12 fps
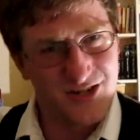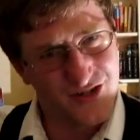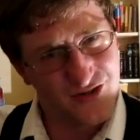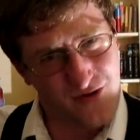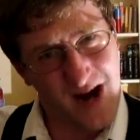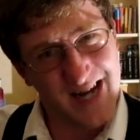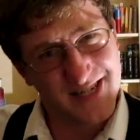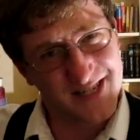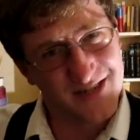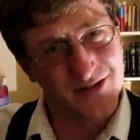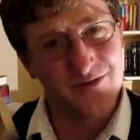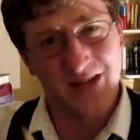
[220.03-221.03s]
tries
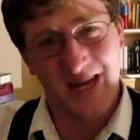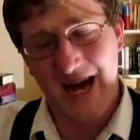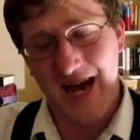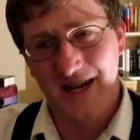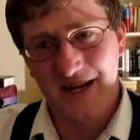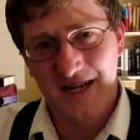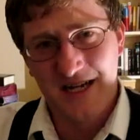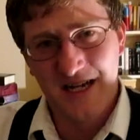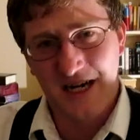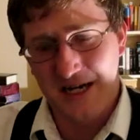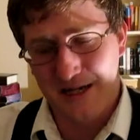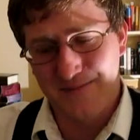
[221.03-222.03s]
to do that.
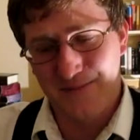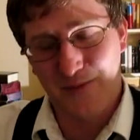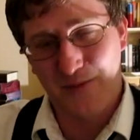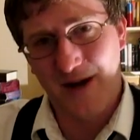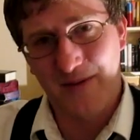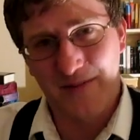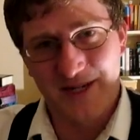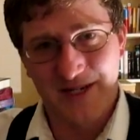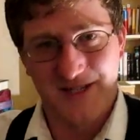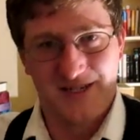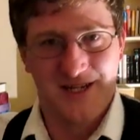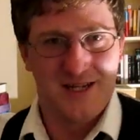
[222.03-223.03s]
The problem
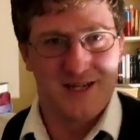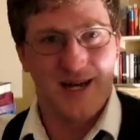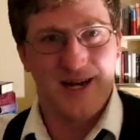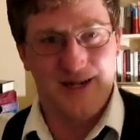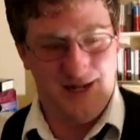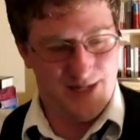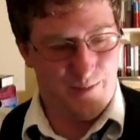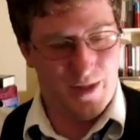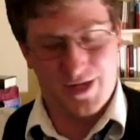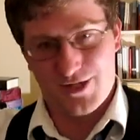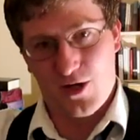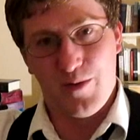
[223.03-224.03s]
is that it
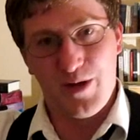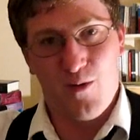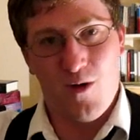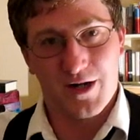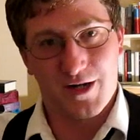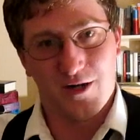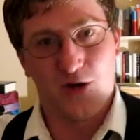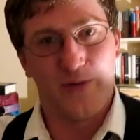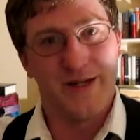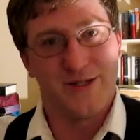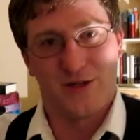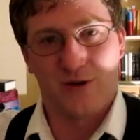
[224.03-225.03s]
picks Obi-Wan
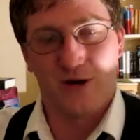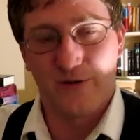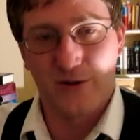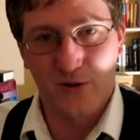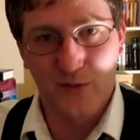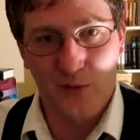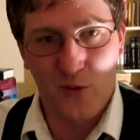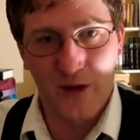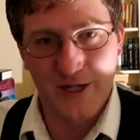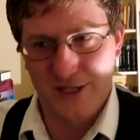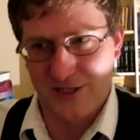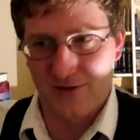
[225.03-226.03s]
Kenobi as a 12-year-old
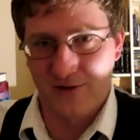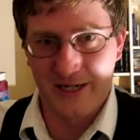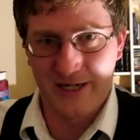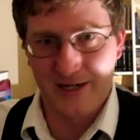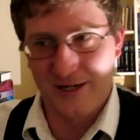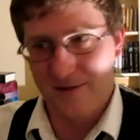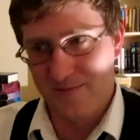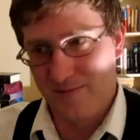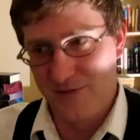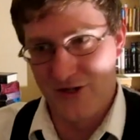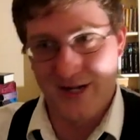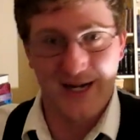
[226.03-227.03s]
boy just learning,
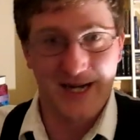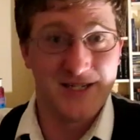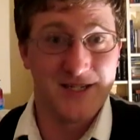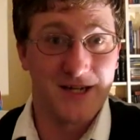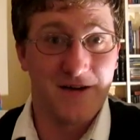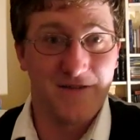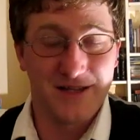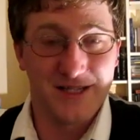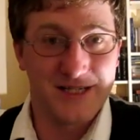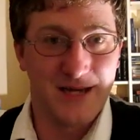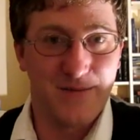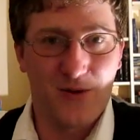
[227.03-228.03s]
Jedi stuff at the
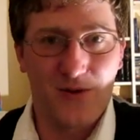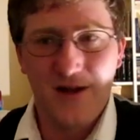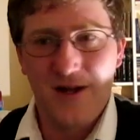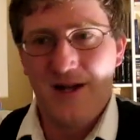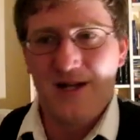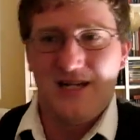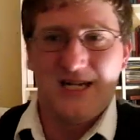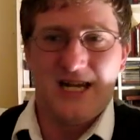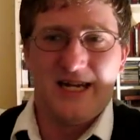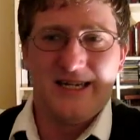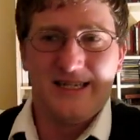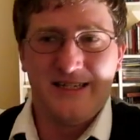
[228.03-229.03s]
temple.
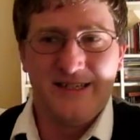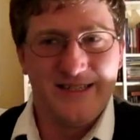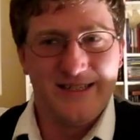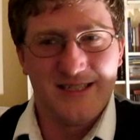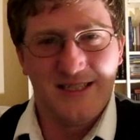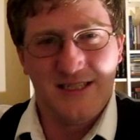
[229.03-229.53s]
And